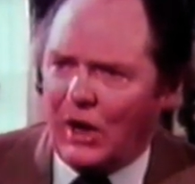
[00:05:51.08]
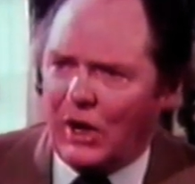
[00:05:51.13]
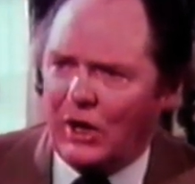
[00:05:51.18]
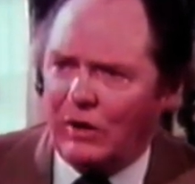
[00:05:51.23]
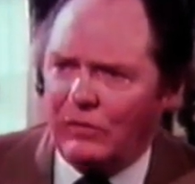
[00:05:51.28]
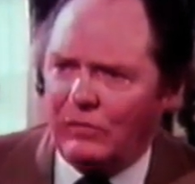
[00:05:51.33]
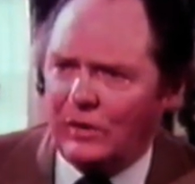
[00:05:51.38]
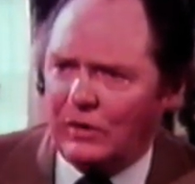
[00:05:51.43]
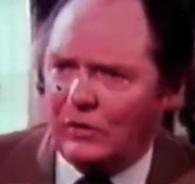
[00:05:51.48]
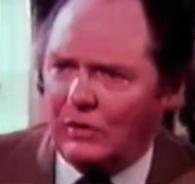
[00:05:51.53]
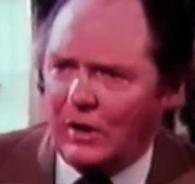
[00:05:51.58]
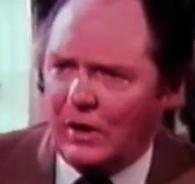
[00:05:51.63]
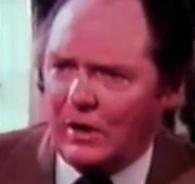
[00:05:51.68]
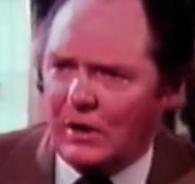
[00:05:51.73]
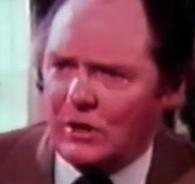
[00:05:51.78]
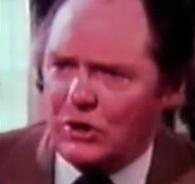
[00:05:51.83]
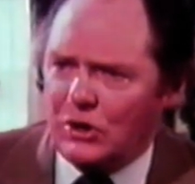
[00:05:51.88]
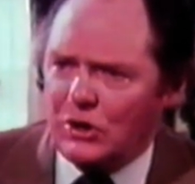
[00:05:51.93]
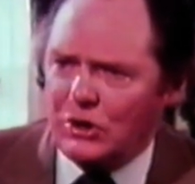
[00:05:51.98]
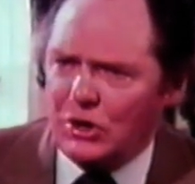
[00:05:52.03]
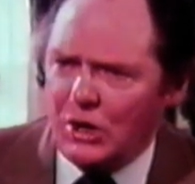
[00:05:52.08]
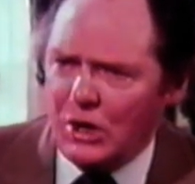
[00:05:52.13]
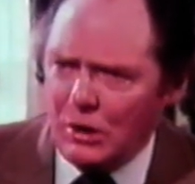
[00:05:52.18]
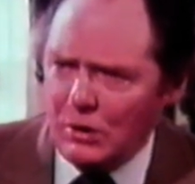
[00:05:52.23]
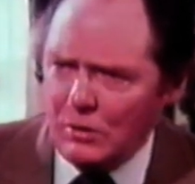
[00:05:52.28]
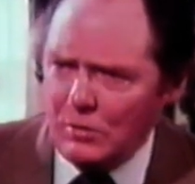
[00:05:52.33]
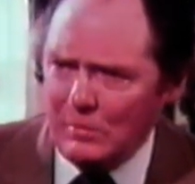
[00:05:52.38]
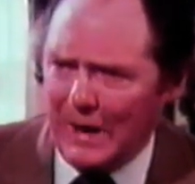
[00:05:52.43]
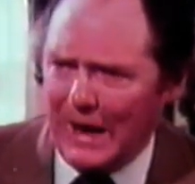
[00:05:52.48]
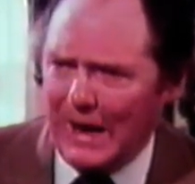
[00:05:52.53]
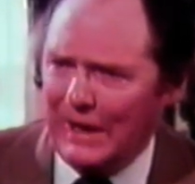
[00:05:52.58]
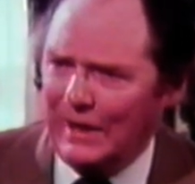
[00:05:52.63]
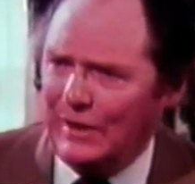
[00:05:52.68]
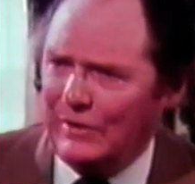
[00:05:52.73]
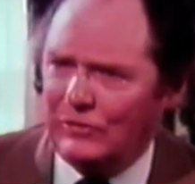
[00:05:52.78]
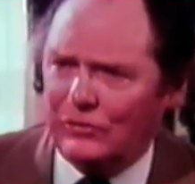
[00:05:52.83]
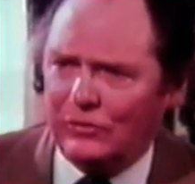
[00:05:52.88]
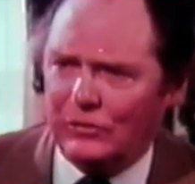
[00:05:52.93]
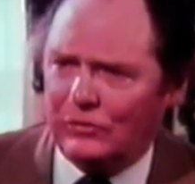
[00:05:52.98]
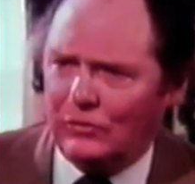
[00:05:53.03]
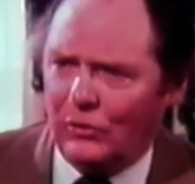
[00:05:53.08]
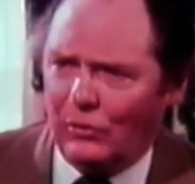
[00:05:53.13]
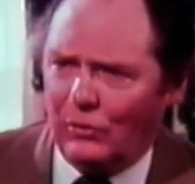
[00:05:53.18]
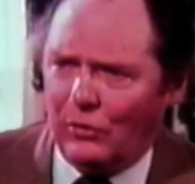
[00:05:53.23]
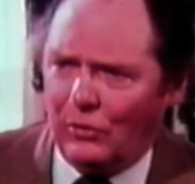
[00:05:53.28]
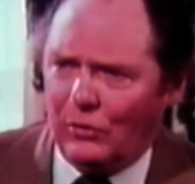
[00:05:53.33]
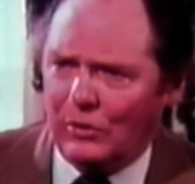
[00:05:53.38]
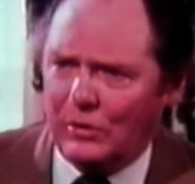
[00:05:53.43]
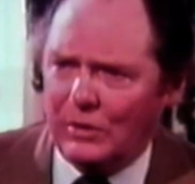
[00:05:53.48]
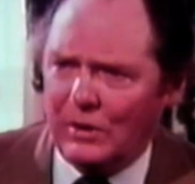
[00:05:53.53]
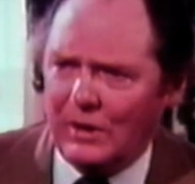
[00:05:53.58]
give it no mileage at all.